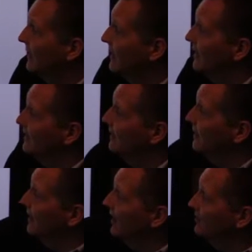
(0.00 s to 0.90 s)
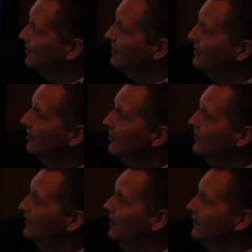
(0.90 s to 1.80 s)
And I've submitted
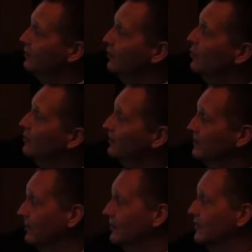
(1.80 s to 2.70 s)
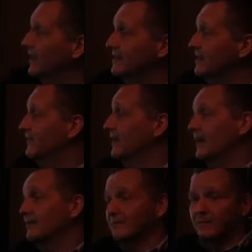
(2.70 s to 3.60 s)
all final reports on previous grants, and if
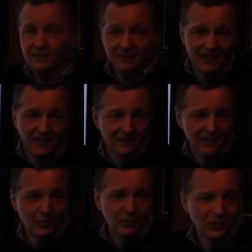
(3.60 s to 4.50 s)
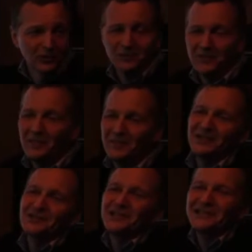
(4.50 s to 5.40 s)
not, then I will not be
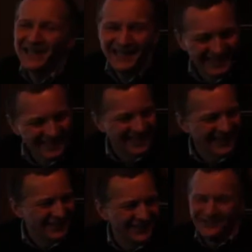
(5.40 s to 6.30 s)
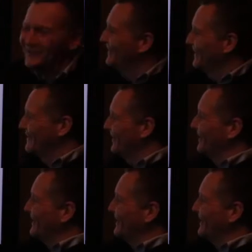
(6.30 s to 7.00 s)
issued a check until I do. That's all